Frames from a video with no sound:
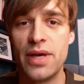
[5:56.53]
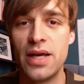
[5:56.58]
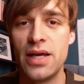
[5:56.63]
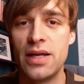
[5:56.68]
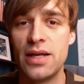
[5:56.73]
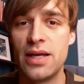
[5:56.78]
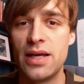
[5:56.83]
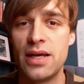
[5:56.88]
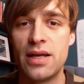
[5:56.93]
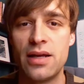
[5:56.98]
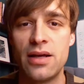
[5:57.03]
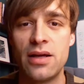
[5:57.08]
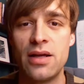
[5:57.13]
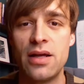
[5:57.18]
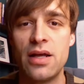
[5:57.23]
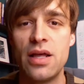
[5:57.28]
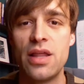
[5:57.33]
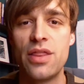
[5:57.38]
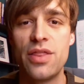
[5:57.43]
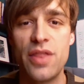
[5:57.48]
And Hannah,
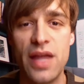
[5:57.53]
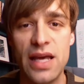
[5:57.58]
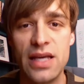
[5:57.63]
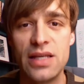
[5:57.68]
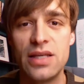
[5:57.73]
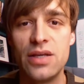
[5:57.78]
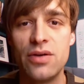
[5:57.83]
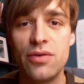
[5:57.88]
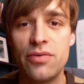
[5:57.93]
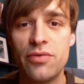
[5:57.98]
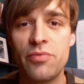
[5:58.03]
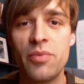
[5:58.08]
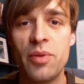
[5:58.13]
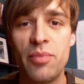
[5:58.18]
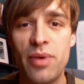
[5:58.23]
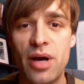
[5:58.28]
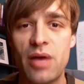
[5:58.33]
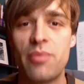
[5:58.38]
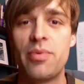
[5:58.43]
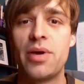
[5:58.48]
thank you from the
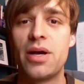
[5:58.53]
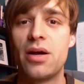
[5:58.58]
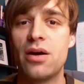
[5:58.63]
bottom of my